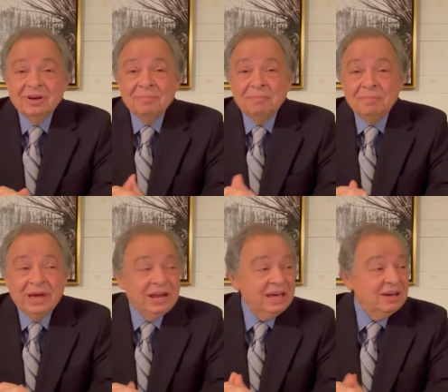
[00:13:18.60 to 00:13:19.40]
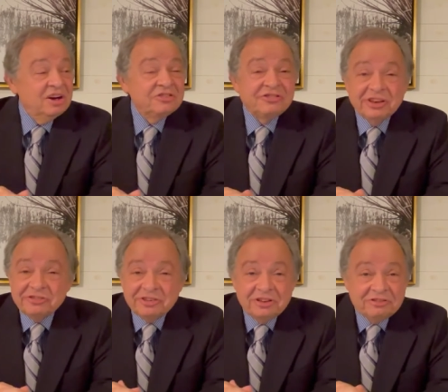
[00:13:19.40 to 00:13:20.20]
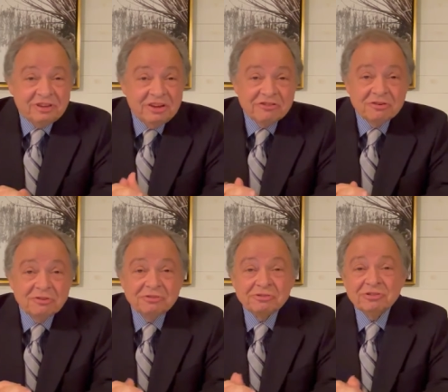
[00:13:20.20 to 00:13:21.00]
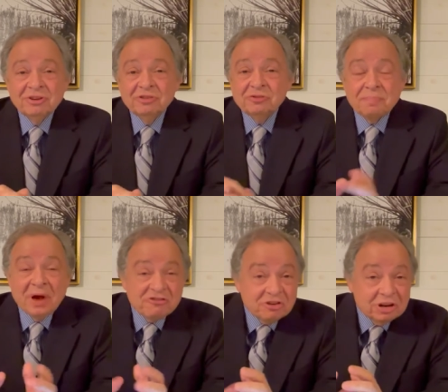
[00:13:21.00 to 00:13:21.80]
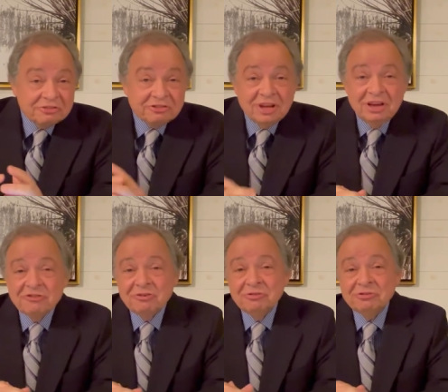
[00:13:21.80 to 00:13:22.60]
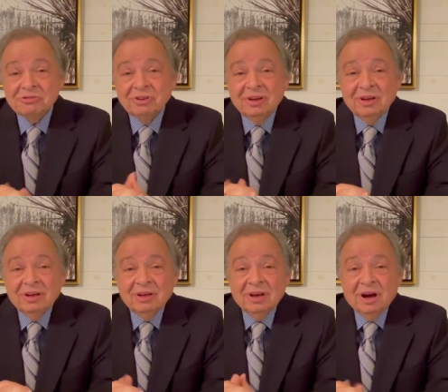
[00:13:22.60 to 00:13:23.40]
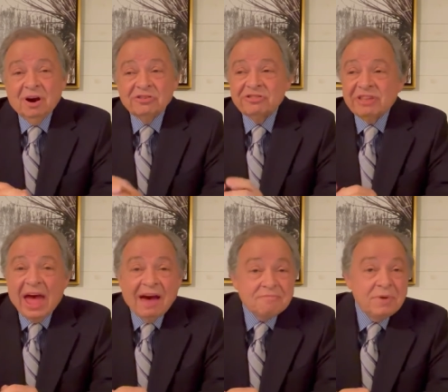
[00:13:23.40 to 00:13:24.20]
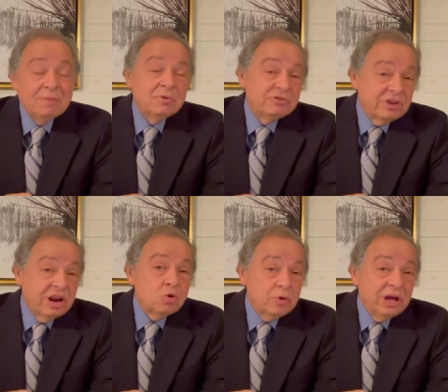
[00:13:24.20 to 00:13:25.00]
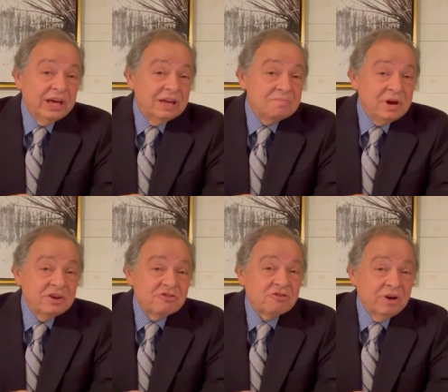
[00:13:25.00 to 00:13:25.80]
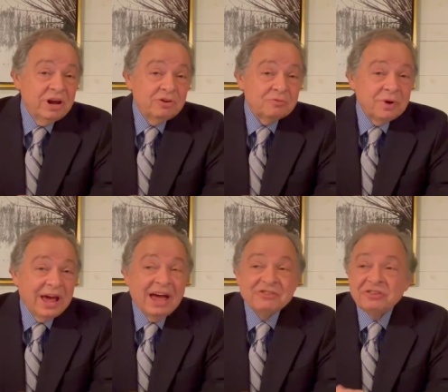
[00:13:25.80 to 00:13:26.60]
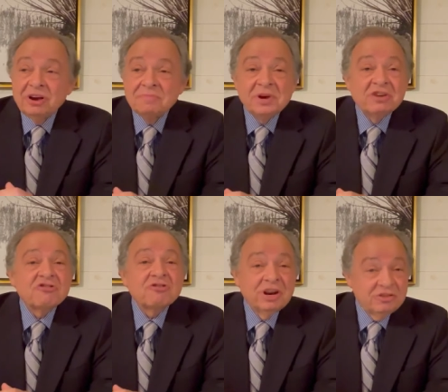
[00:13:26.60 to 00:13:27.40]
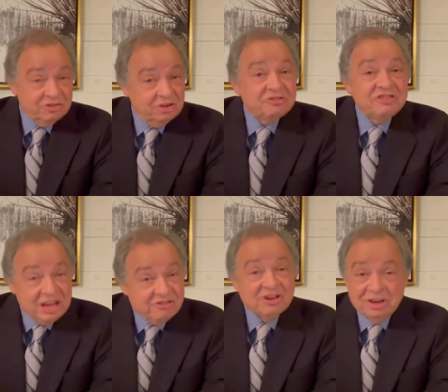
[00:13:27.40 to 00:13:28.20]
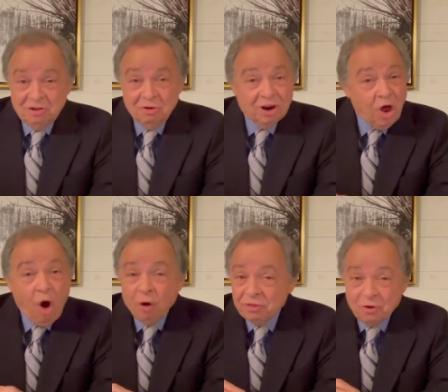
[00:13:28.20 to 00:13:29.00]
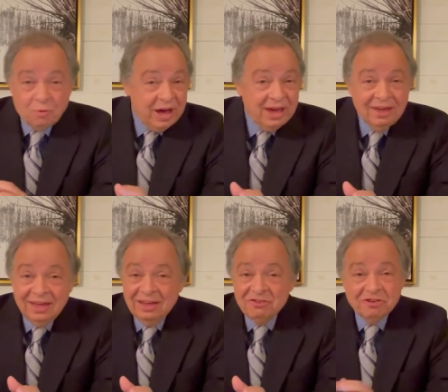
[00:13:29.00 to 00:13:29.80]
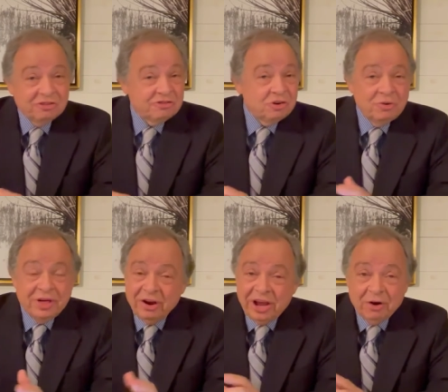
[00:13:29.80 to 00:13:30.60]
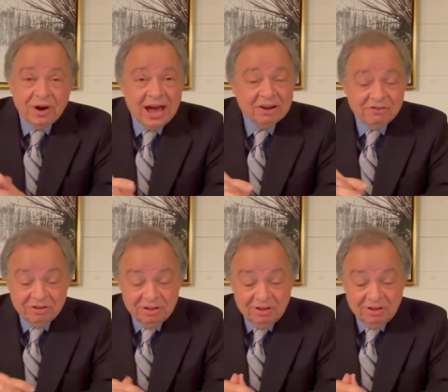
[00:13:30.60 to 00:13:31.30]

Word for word: many assistant teachers, specialist teachers, staff members that are really administrators, but as they're administrators, they're teaching you along the way just through their interaction.